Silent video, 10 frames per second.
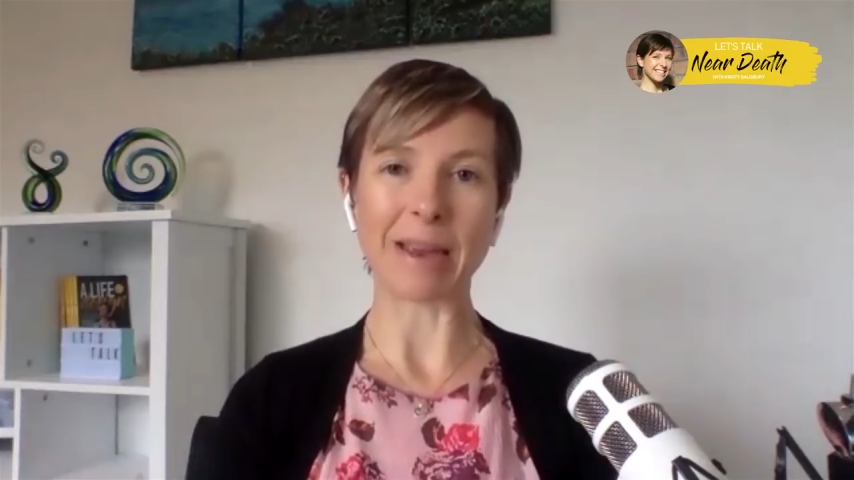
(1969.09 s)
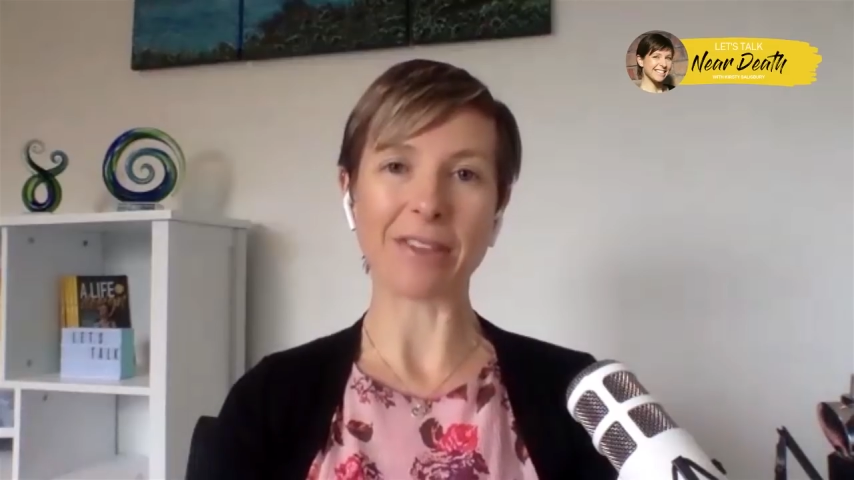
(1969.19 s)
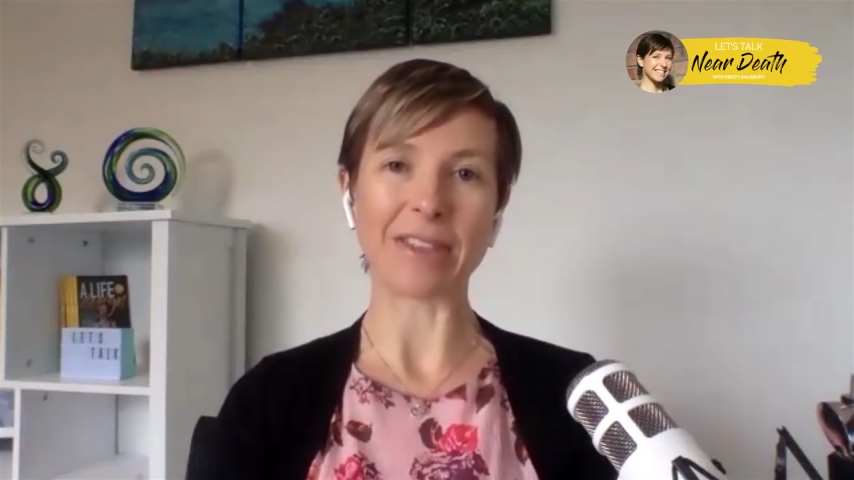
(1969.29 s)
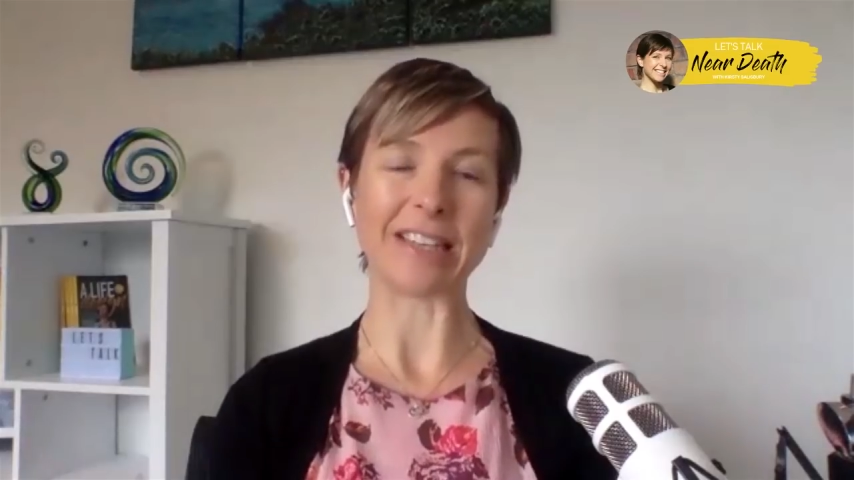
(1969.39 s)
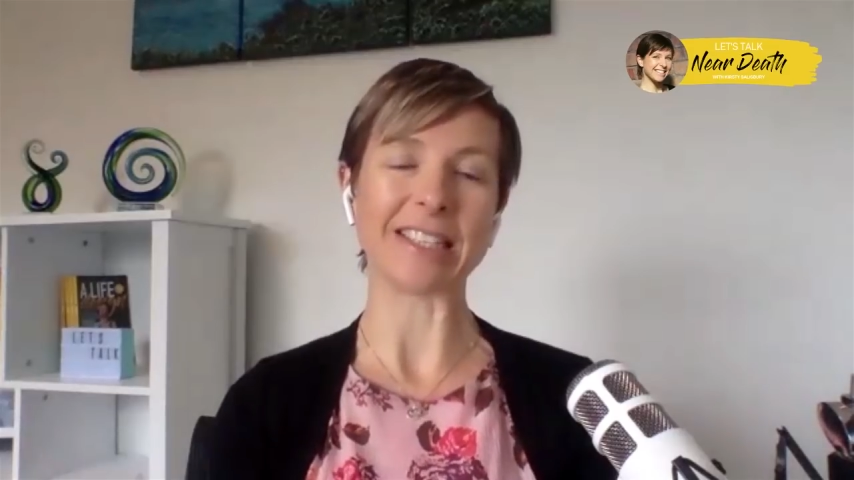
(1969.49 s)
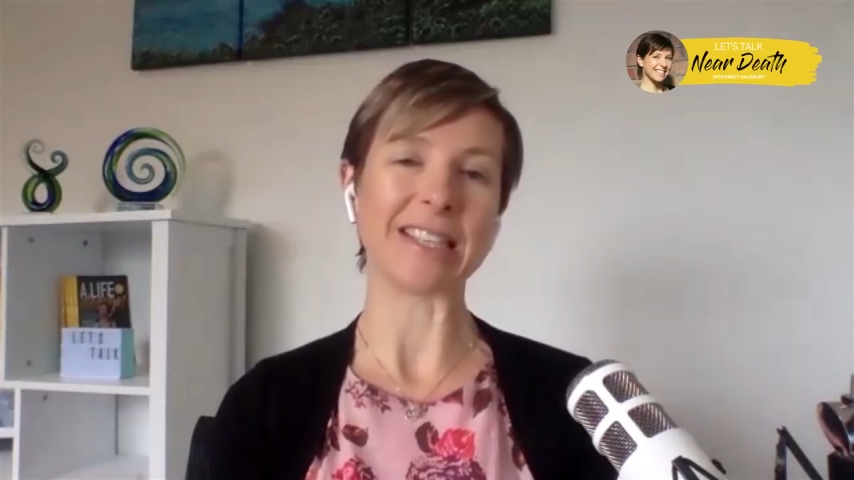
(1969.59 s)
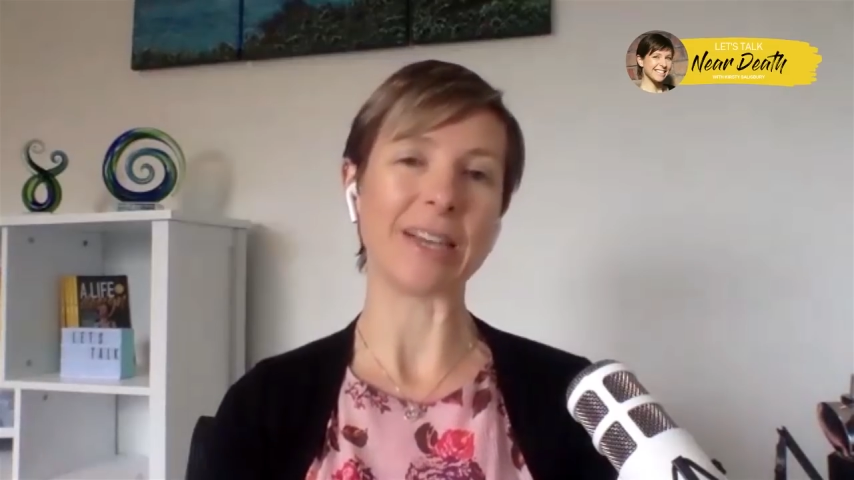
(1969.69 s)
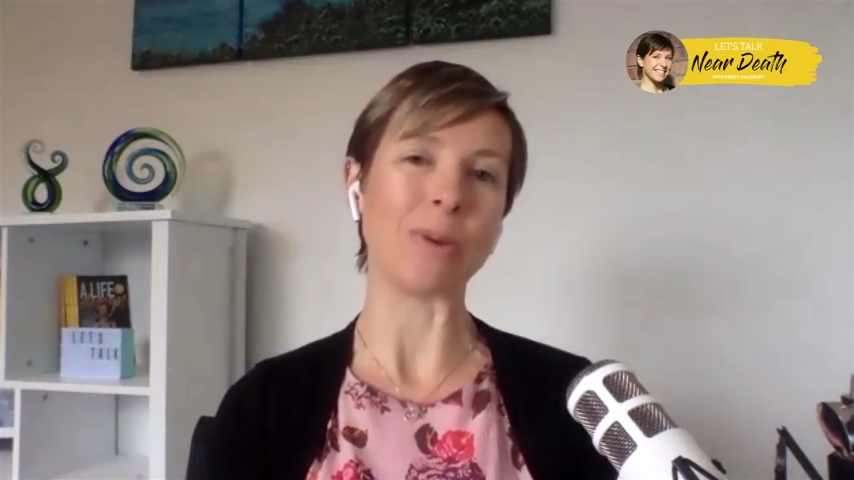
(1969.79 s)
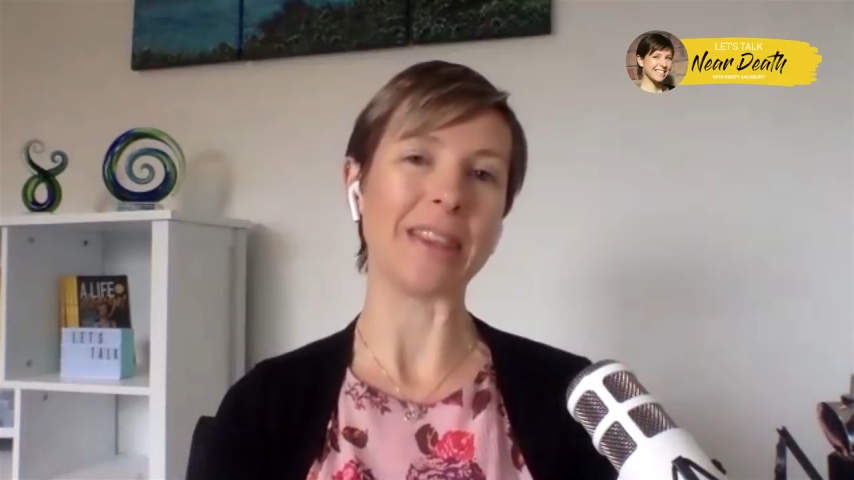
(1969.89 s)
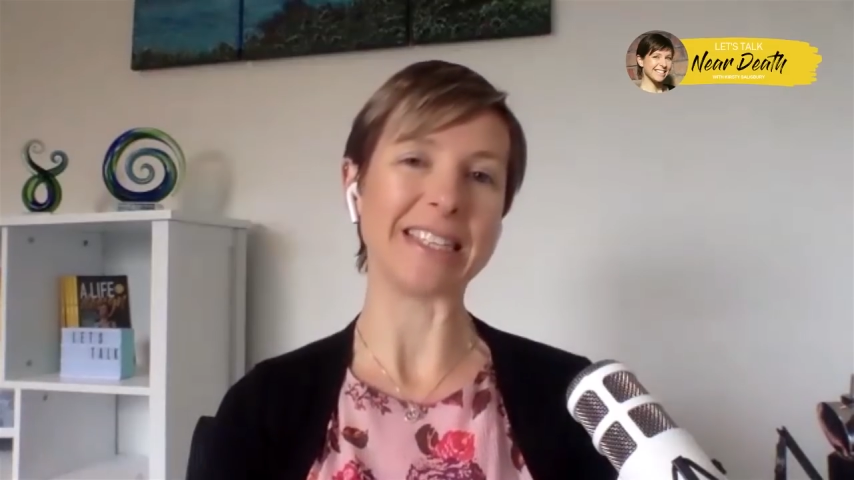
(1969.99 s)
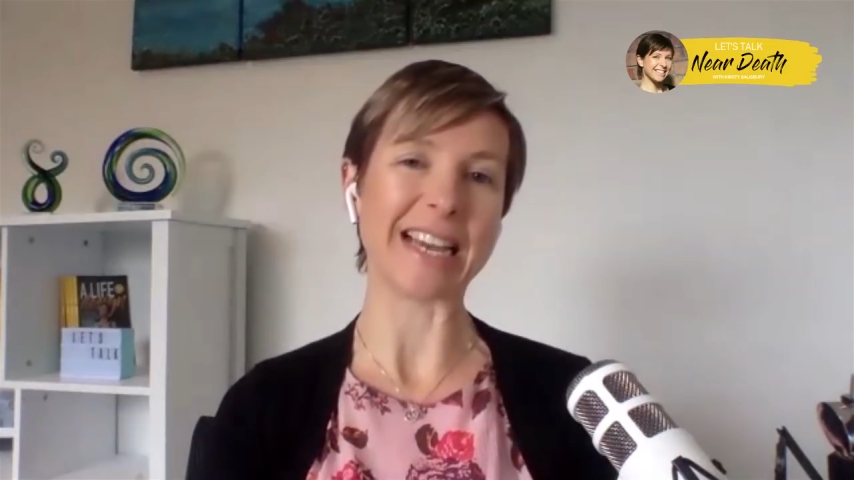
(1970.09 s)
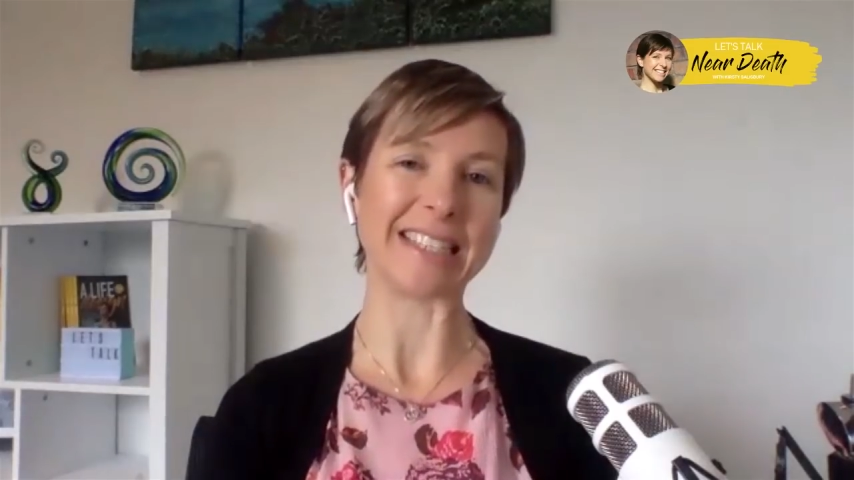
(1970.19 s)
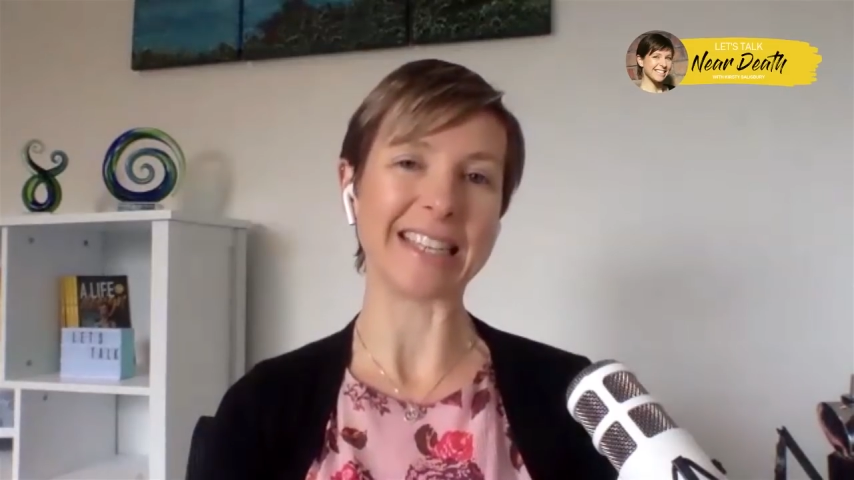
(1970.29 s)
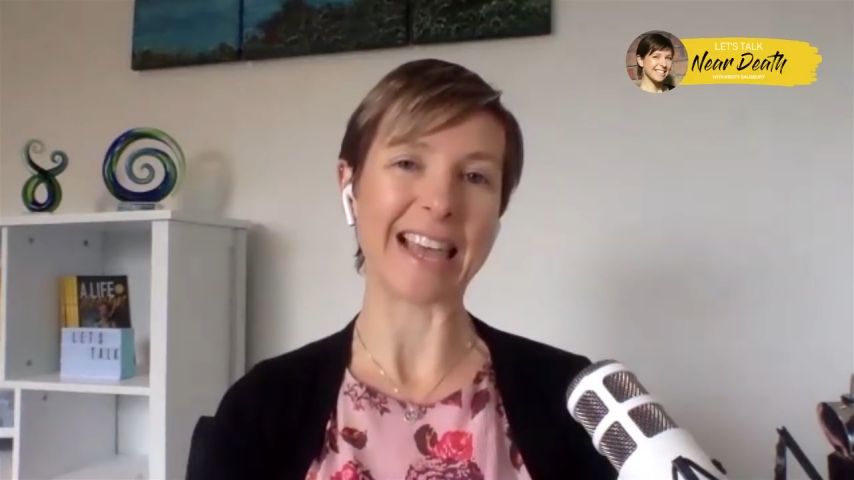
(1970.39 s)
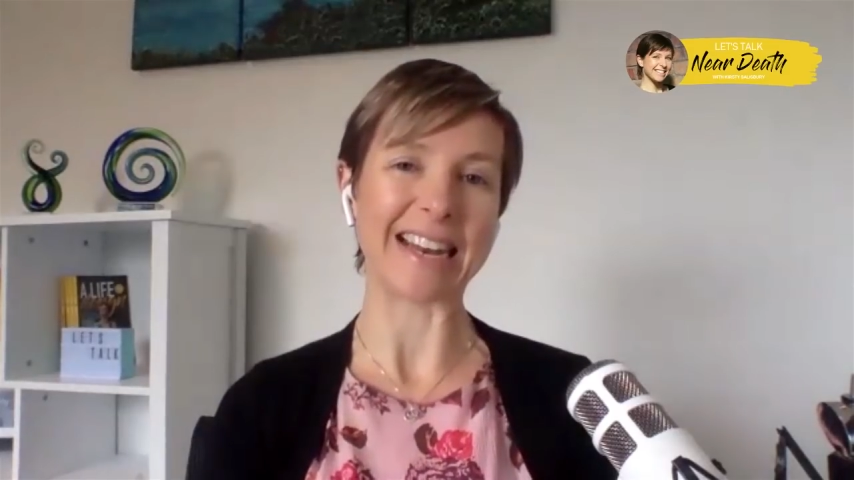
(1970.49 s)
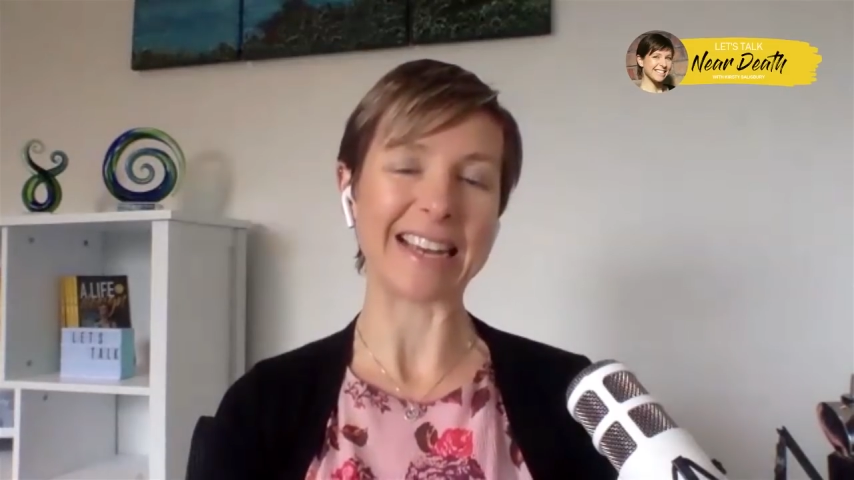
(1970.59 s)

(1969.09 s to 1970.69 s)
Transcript: out there to see when the date of that